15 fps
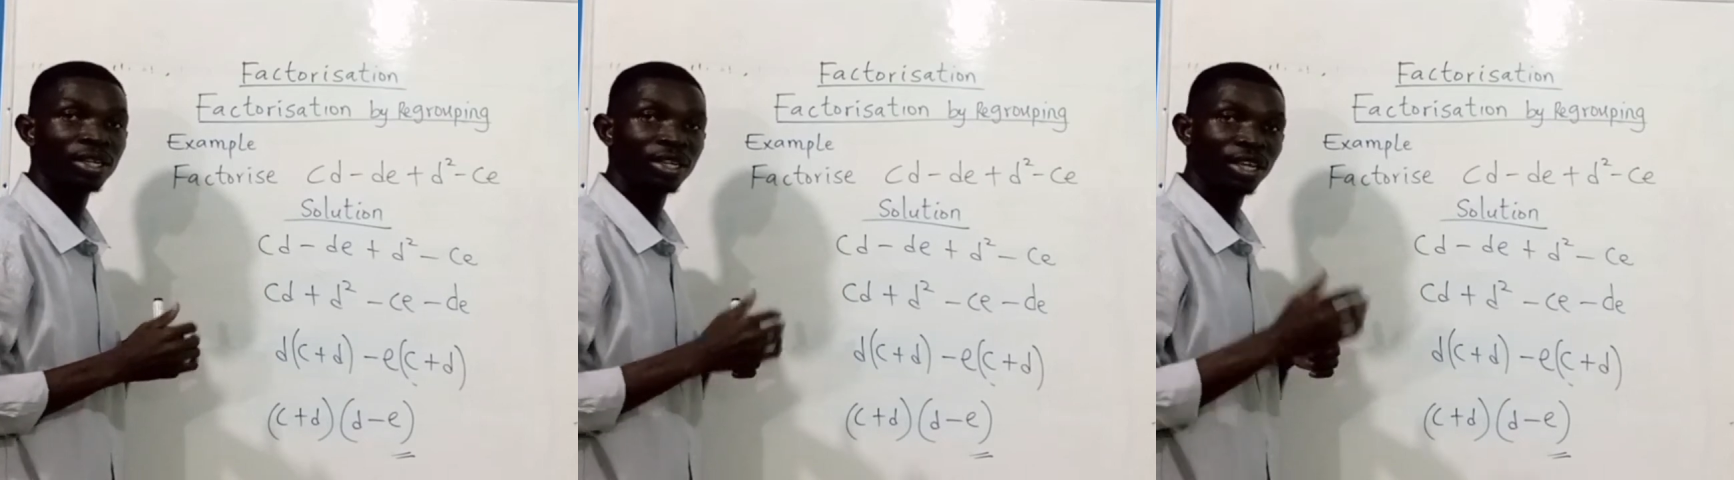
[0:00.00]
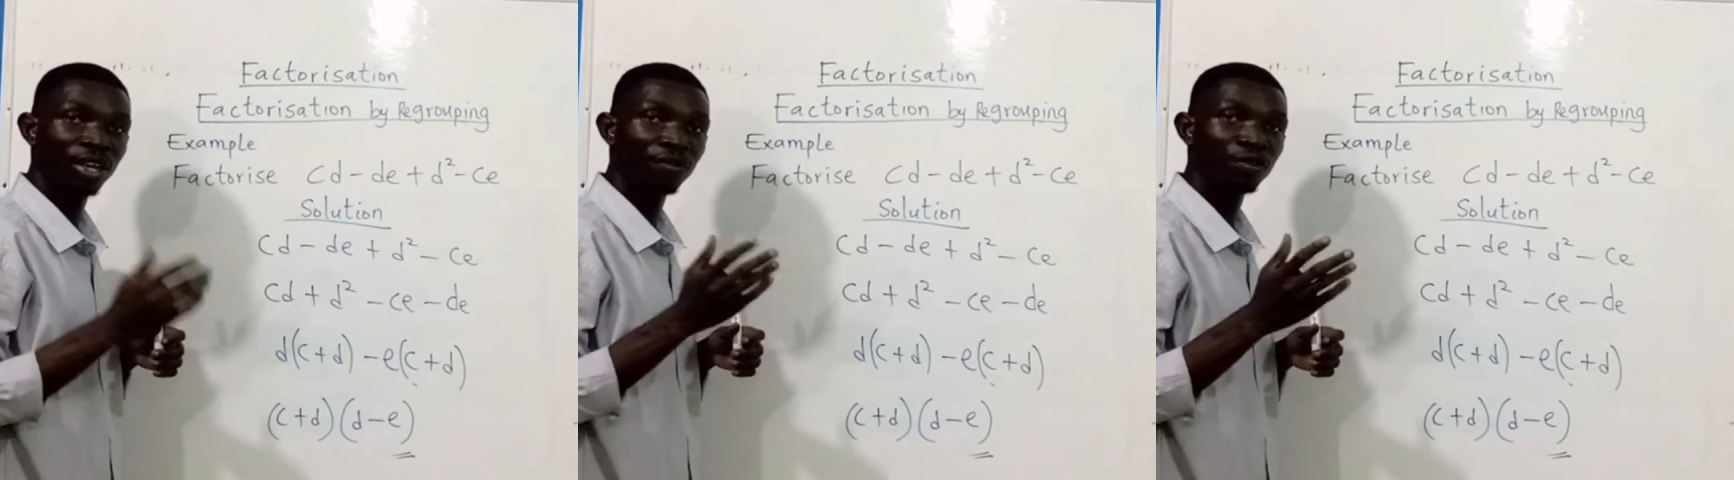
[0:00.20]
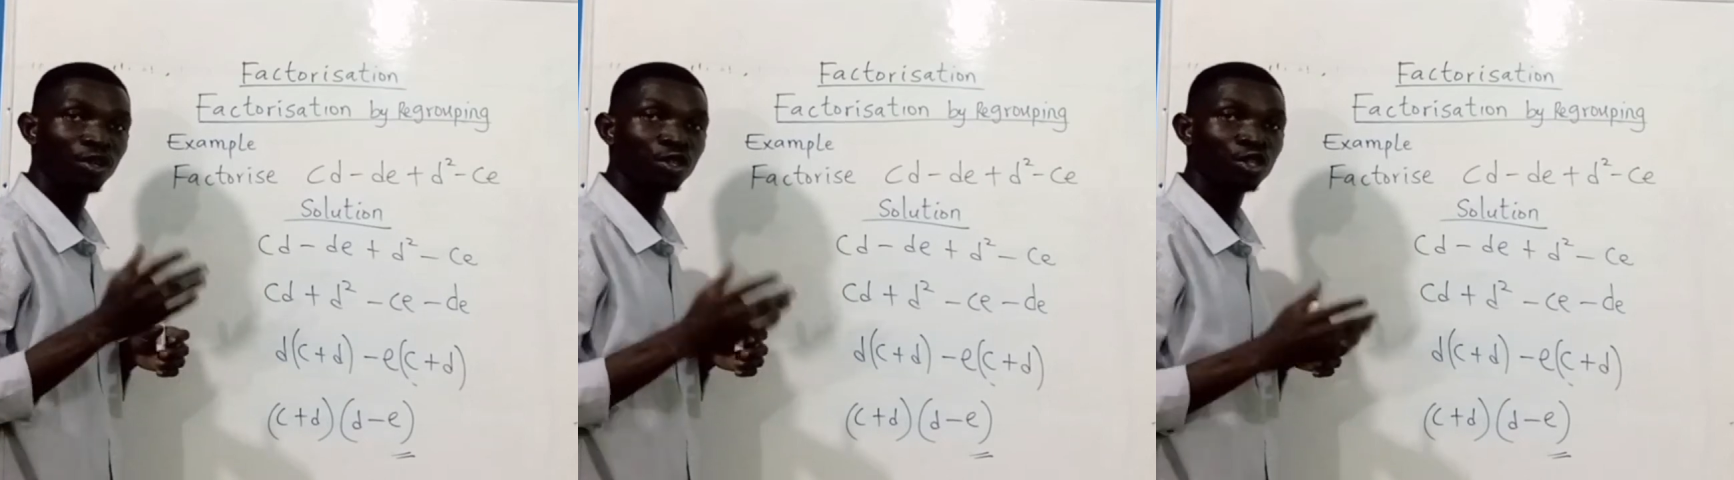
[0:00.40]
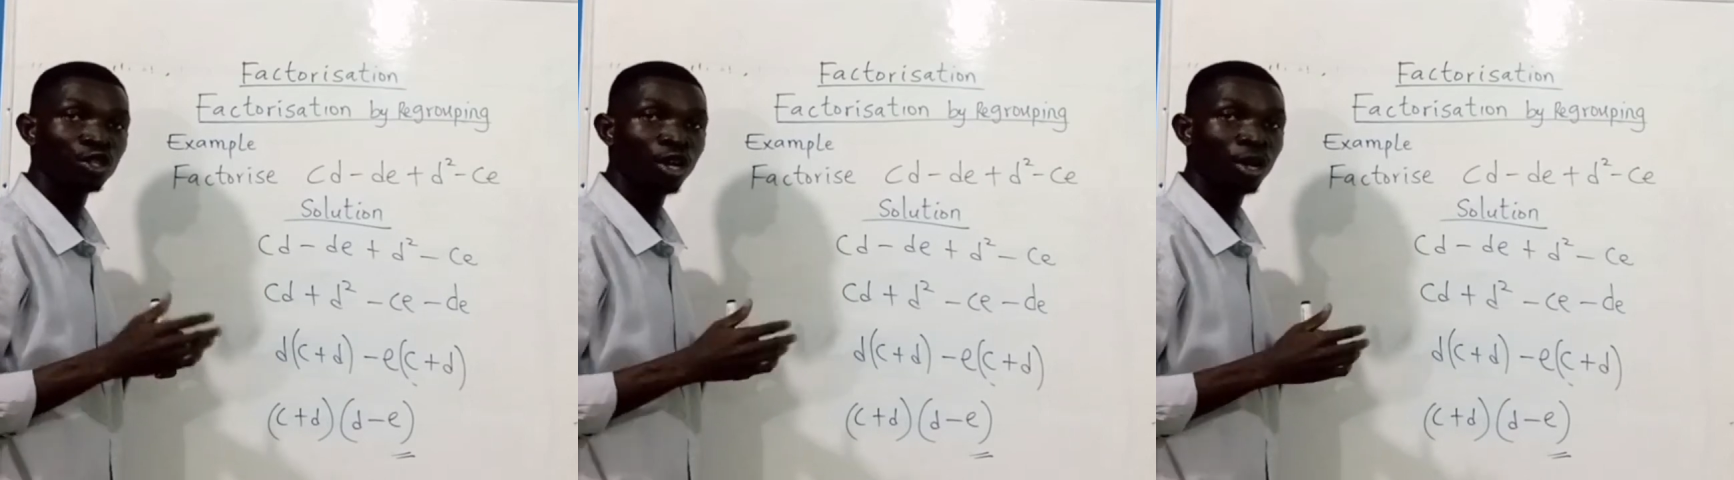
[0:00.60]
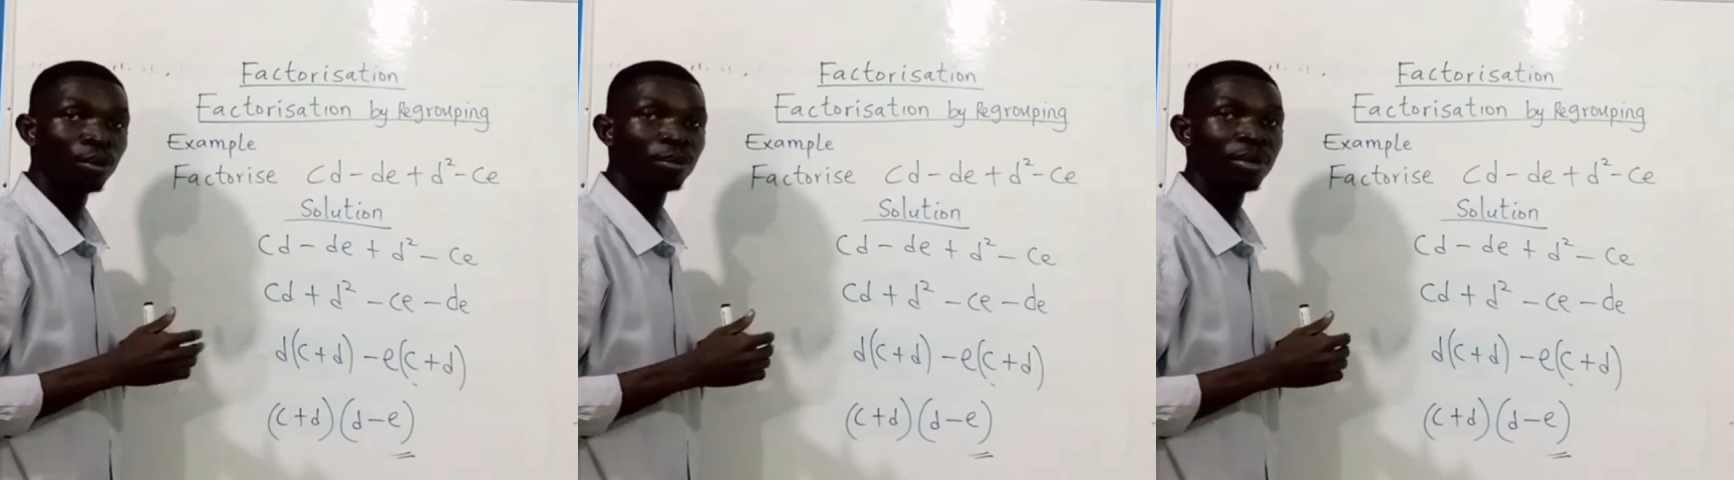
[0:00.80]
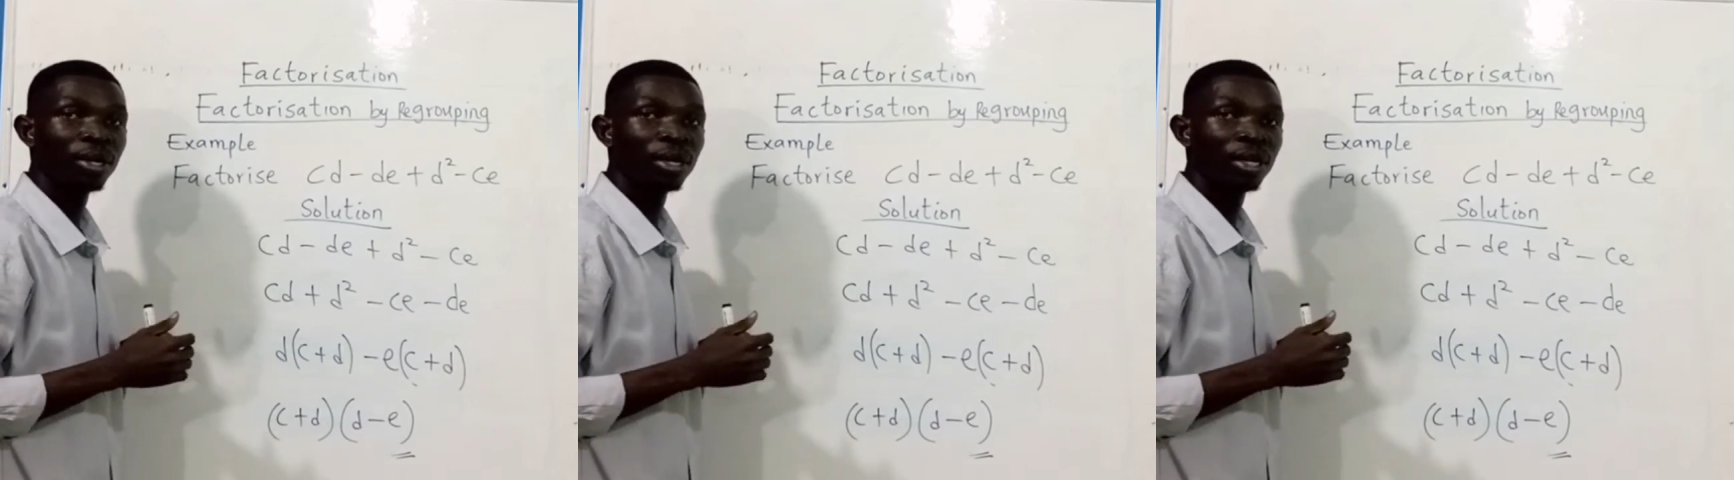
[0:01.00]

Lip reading: give you some